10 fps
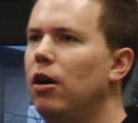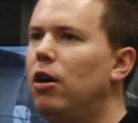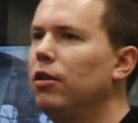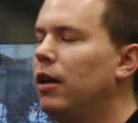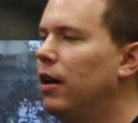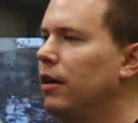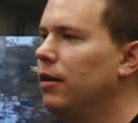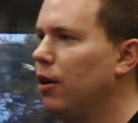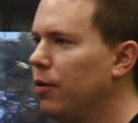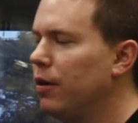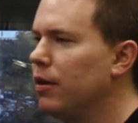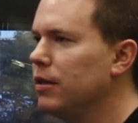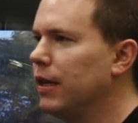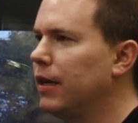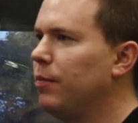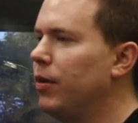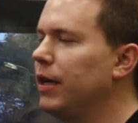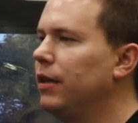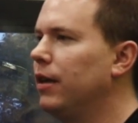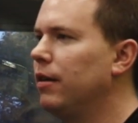all our owners that can
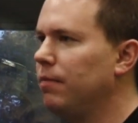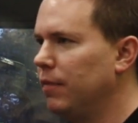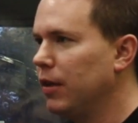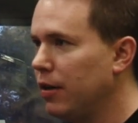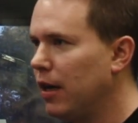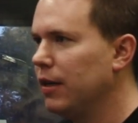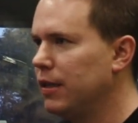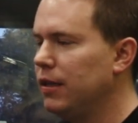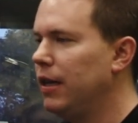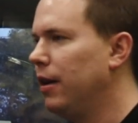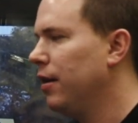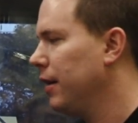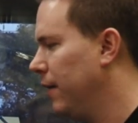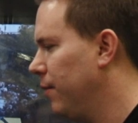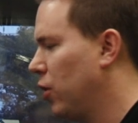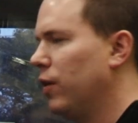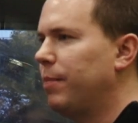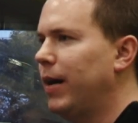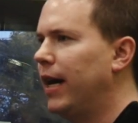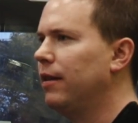bring their dogs in here and give them a
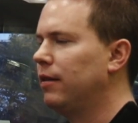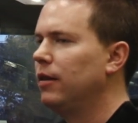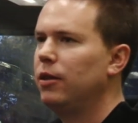quick bath.